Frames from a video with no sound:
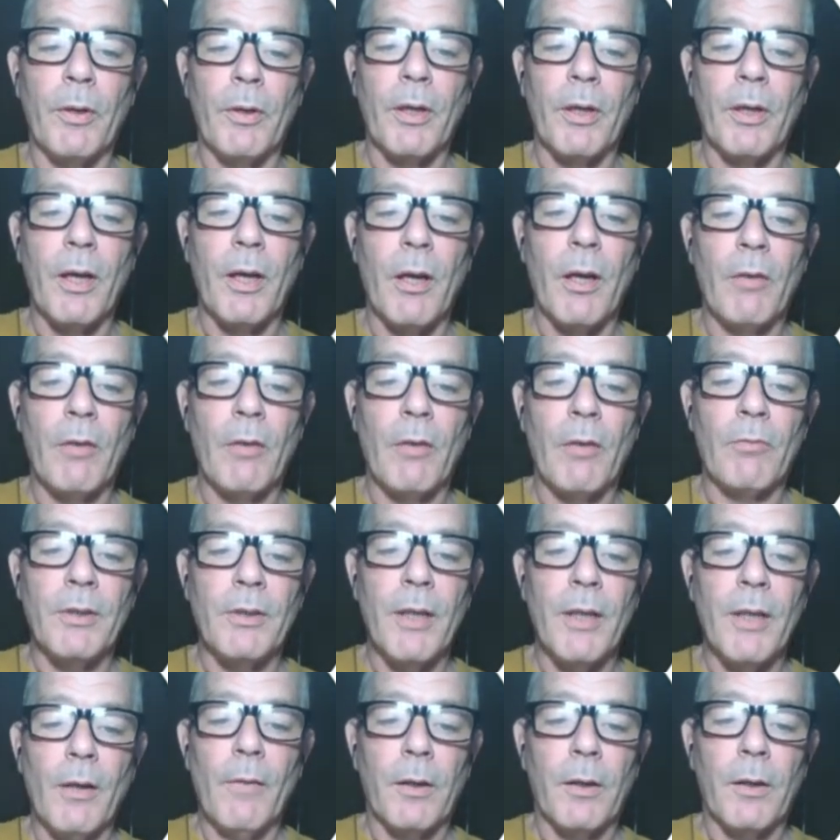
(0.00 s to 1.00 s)
Okay,
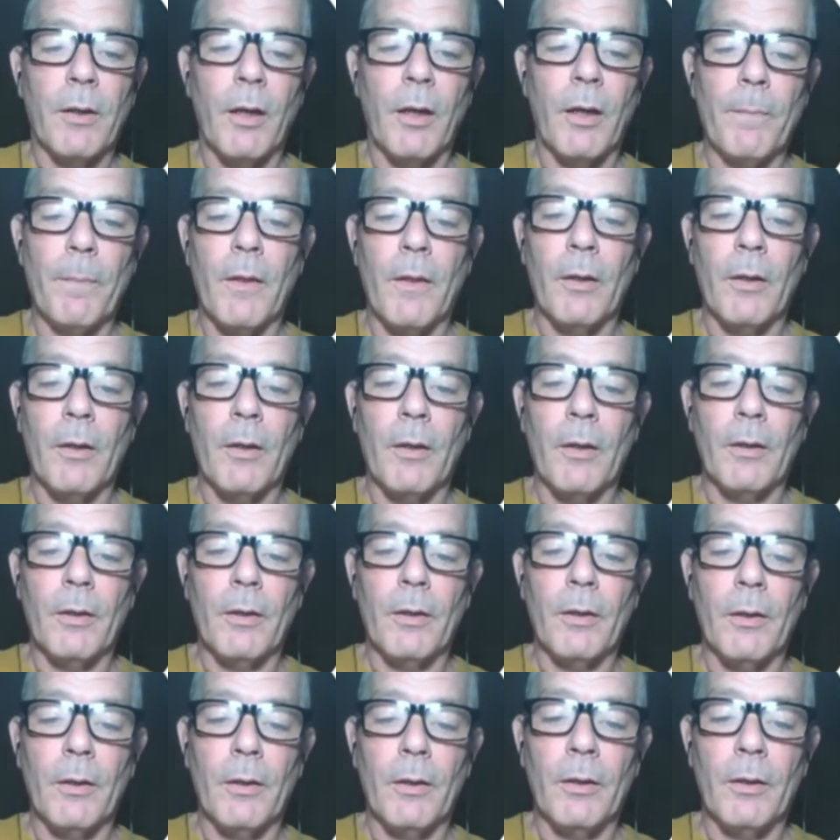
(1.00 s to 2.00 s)
uh,
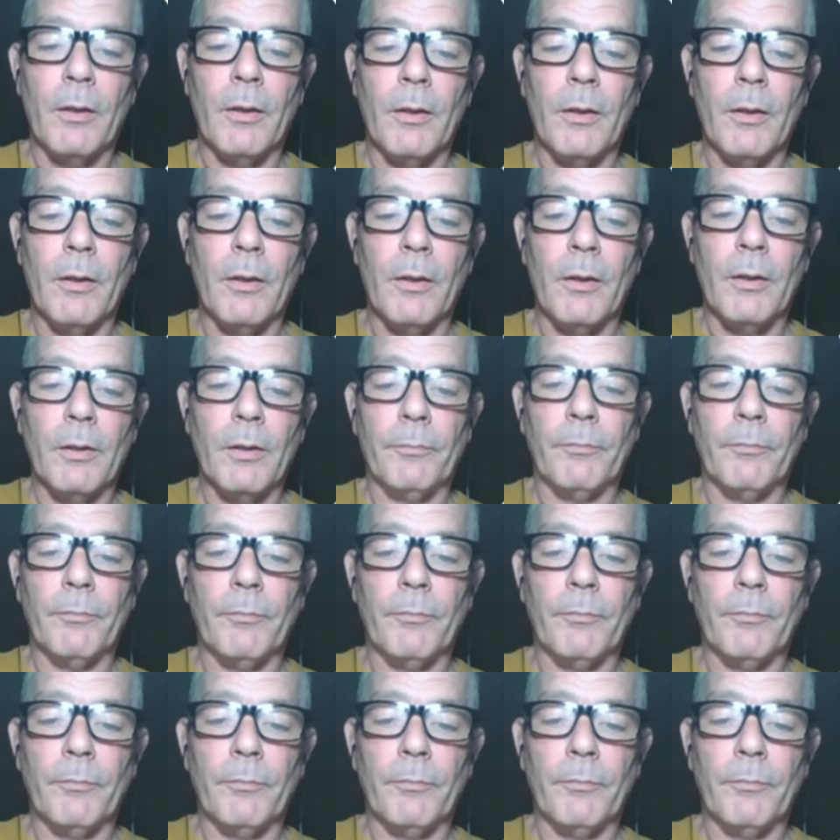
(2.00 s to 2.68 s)
these are a bunch of people.